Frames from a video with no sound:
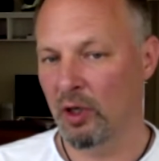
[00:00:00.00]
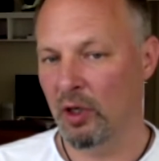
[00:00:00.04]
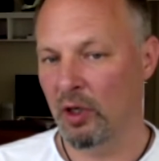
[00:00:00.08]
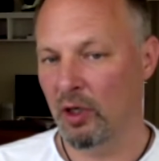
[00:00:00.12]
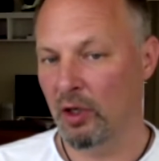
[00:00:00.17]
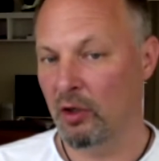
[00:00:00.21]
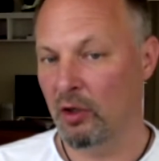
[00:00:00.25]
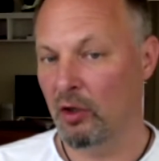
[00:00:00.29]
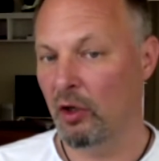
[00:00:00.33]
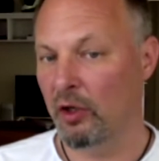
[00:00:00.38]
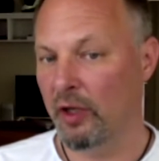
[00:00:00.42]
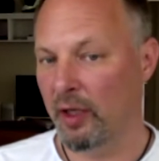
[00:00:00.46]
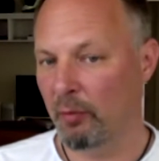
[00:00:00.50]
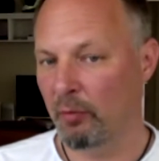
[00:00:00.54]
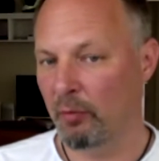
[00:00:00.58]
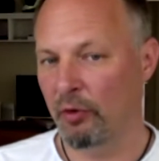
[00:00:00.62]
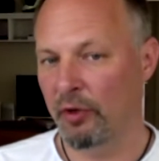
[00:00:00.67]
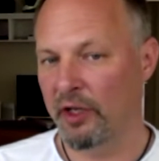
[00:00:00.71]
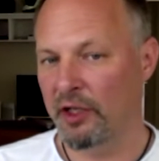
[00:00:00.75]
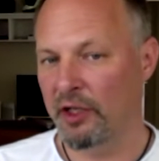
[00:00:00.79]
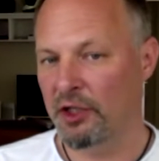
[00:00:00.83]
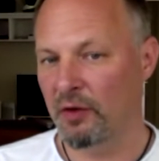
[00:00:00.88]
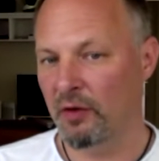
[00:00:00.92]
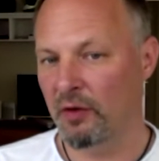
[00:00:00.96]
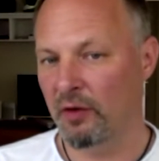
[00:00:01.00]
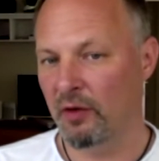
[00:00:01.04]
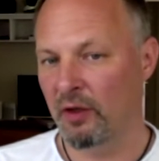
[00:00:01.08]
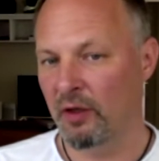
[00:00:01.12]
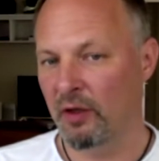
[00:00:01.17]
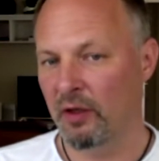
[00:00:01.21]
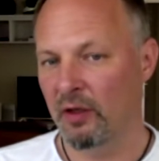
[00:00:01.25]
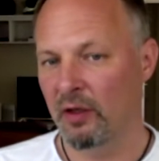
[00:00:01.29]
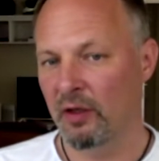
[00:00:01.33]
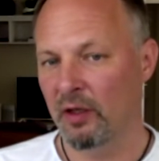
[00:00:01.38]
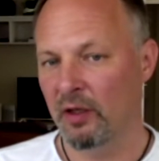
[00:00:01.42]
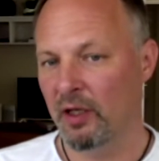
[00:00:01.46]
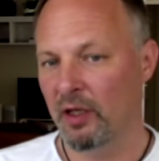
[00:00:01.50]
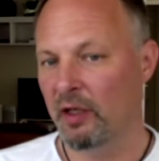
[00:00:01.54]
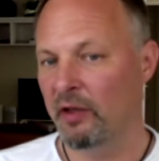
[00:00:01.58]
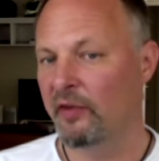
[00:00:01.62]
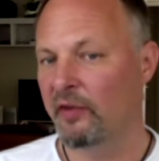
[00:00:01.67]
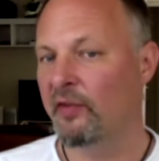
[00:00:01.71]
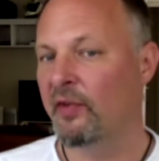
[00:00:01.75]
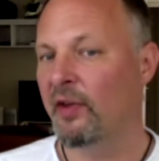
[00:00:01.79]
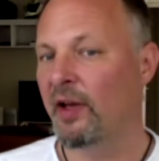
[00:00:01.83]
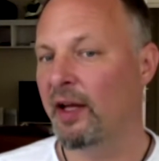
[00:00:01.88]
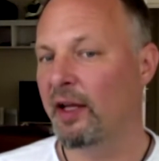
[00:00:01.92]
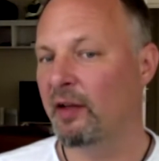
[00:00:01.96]
collaboration
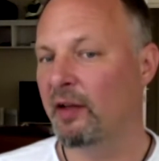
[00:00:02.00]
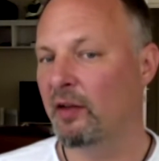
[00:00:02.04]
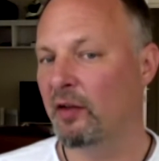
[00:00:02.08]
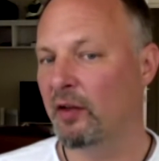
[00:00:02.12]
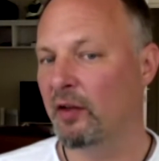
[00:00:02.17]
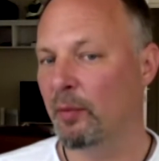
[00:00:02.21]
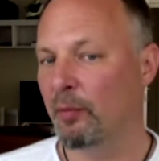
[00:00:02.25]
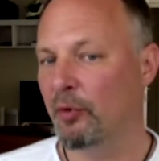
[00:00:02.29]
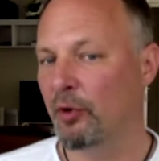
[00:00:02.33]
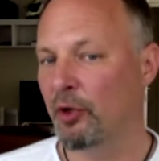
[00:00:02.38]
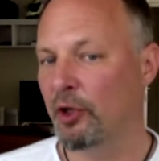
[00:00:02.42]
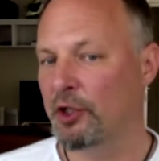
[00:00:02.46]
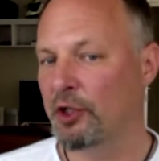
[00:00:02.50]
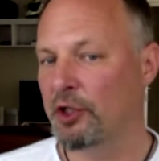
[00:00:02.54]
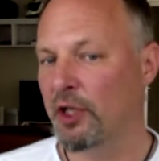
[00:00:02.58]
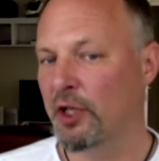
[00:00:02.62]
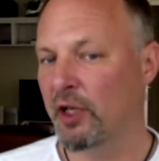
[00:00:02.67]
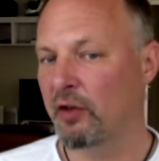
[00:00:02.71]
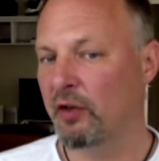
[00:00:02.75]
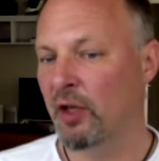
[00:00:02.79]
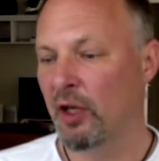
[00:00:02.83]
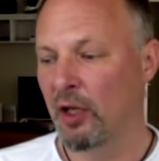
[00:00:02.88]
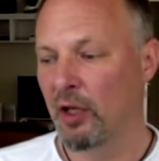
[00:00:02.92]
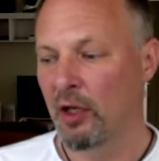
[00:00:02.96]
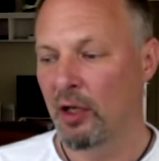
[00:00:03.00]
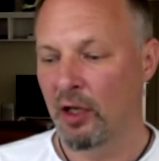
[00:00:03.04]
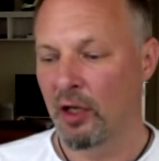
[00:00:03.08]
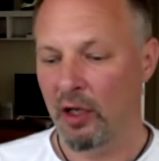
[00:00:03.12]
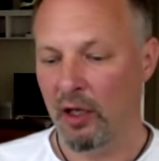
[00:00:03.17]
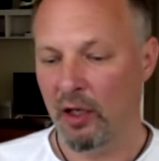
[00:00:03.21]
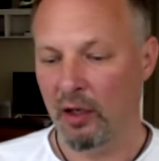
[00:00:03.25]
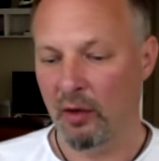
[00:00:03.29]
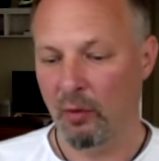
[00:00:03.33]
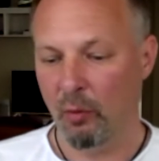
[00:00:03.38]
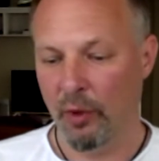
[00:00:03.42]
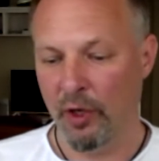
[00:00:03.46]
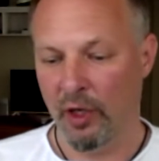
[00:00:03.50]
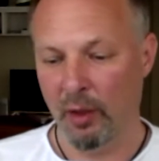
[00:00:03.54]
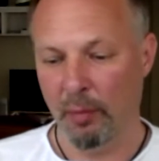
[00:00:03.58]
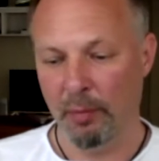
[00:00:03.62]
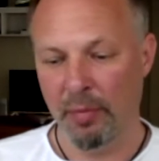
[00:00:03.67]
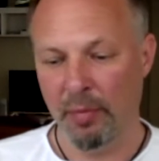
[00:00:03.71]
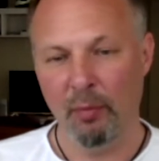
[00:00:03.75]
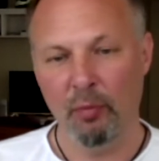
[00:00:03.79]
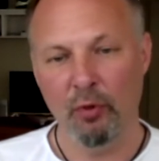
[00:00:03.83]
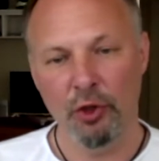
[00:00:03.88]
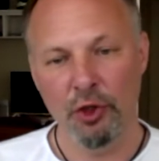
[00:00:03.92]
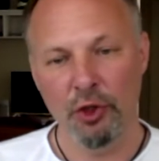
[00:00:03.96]
inside the project, where
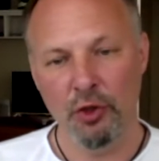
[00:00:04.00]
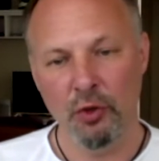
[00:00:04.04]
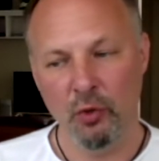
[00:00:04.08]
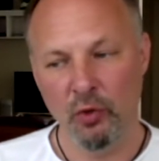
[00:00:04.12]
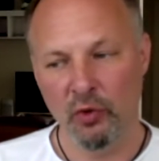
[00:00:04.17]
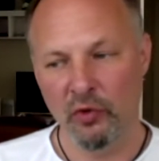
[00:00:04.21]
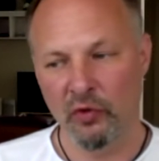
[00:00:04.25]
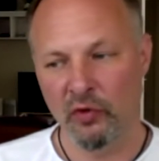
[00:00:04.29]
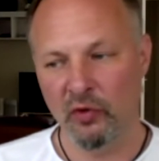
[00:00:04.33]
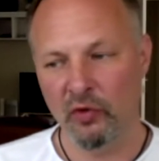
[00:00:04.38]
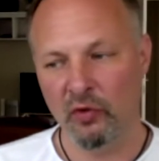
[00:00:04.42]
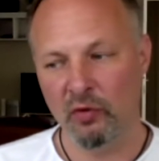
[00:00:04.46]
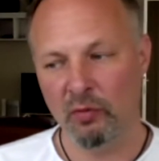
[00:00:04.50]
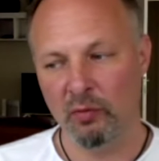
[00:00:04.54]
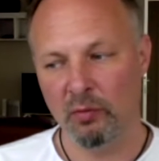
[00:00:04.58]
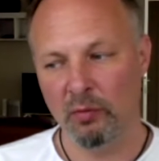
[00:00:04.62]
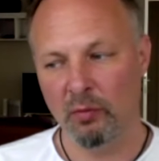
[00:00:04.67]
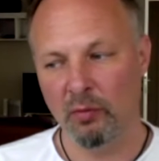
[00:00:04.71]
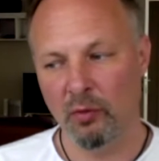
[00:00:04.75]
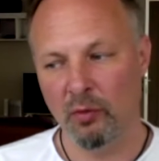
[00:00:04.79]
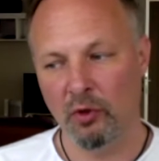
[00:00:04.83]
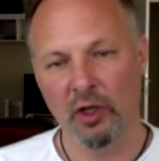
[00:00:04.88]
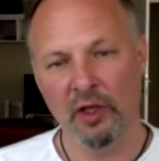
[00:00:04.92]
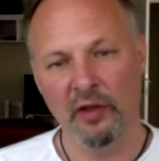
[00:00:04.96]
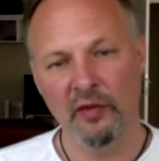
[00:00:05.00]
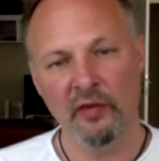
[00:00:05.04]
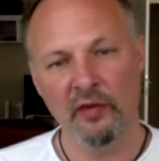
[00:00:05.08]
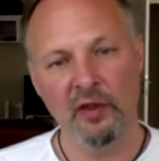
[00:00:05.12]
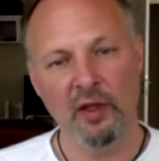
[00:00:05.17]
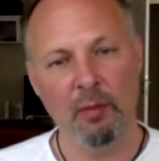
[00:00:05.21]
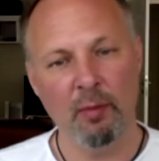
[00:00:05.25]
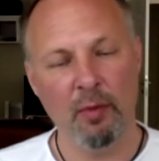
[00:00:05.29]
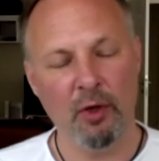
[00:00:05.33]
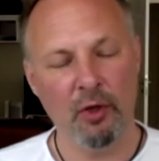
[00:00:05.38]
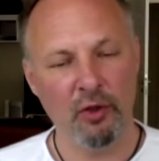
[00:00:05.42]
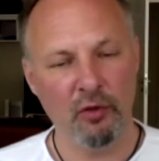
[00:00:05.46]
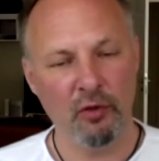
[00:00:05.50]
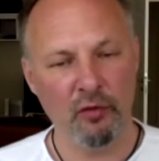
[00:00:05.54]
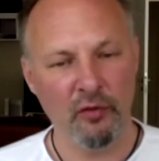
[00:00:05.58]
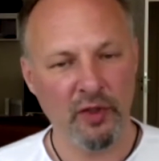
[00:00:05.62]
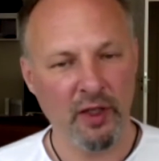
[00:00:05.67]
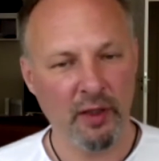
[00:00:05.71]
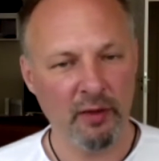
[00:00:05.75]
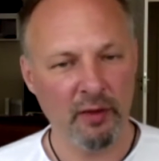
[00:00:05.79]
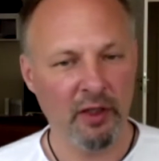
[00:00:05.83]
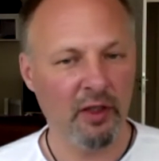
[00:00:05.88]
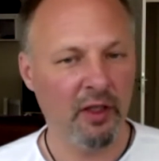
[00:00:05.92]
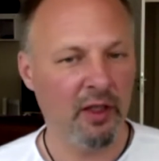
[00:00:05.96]
people choose more or less the amount of
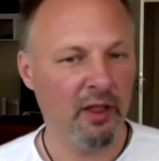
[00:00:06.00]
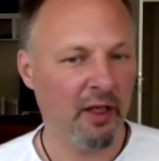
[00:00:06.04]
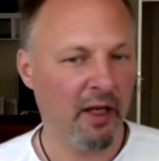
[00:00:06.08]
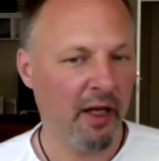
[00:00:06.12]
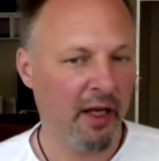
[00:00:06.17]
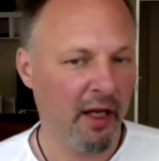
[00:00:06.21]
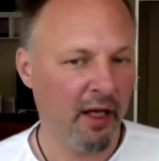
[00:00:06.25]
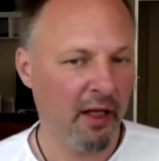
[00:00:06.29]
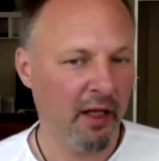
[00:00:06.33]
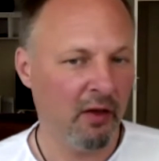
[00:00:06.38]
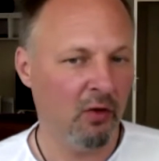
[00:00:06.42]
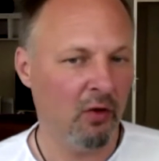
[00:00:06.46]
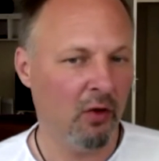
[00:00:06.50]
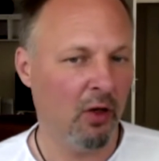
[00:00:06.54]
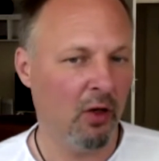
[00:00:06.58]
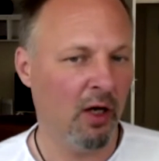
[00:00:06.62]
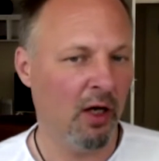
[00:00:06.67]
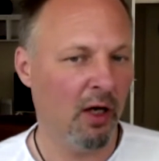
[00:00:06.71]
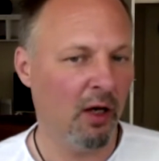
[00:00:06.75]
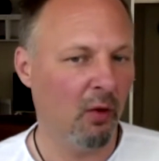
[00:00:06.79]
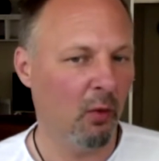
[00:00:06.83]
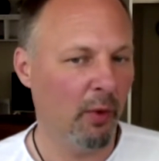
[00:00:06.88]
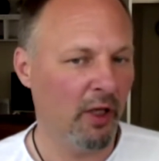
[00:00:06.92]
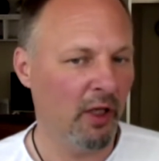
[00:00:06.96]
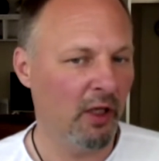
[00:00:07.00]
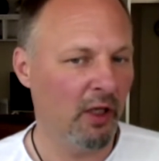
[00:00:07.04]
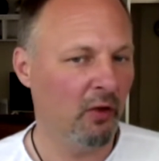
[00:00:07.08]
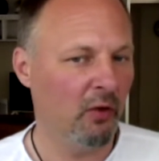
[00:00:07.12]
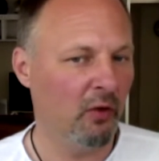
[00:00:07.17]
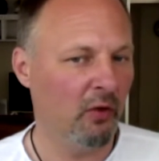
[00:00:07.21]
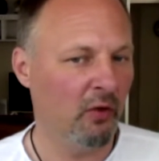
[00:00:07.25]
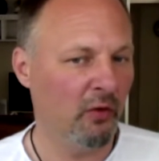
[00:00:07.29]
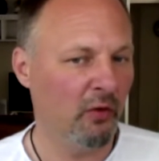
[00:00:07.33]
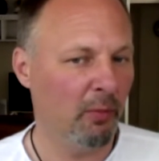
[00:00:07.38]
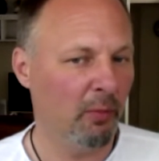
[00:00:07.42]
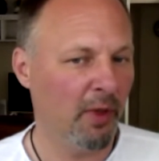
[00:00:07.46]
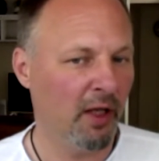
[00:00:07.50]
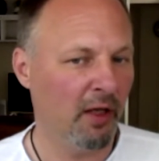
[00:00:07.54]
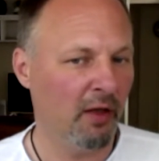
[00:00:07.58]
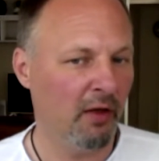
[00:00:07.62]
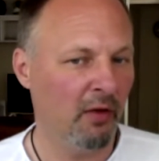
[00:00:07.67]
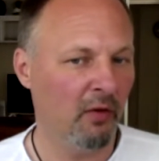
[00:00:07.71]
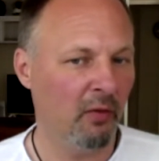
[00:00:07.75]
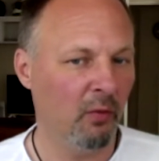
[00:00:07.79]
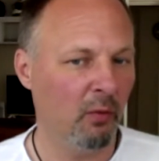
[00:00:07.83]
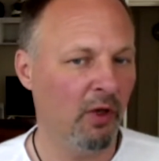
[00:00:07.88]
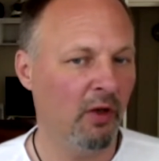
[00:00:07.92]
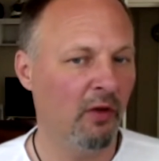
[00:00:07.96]
time that they can or are willing to
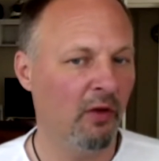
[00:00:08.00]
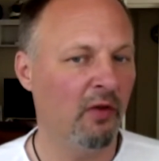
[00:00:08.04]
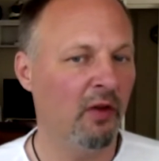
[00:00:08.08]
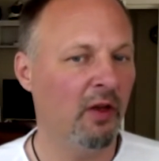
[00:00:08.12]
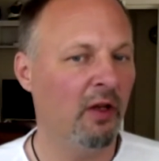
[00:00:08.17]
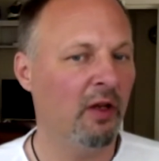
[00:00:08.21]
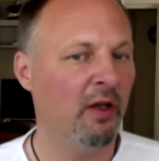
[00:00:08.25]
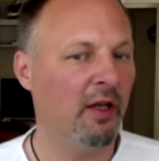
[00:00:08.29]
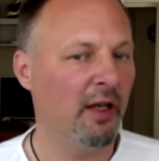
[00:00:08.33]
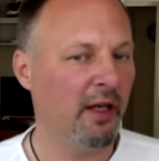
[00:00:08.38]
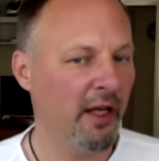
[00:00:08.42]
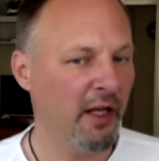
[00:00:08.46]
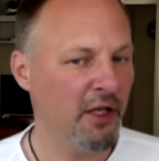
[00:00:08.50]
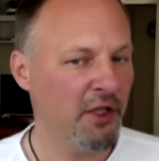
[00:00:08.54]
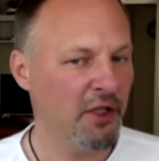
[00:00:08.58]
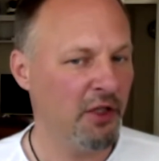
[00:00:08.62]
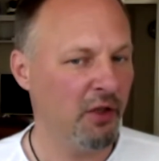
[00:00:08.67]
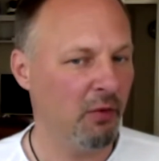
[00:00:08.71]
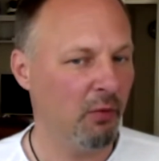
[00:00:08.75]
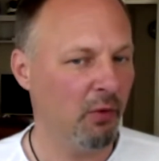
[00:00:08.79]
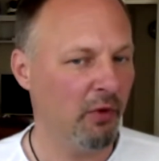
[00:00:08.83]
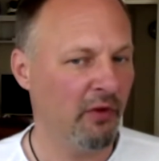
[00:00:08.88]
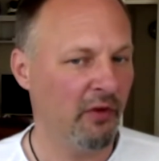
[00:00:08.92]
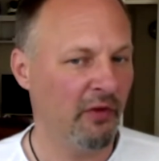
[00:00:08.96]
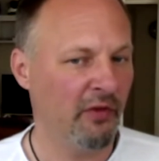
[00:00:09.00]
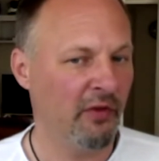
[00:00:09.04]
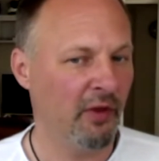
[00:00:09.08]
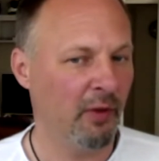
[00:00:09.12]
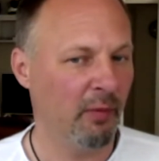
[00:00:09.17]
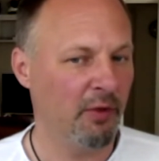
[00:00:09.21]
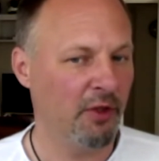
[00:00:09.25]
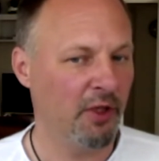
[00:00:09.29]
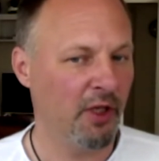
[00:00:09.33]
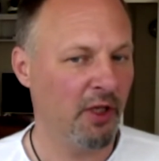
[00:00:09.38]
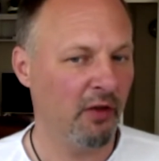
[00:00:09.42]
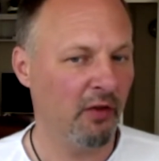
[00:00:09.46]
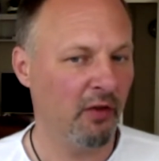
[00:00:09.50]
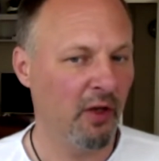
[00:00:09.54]
spend with engaging with the subject.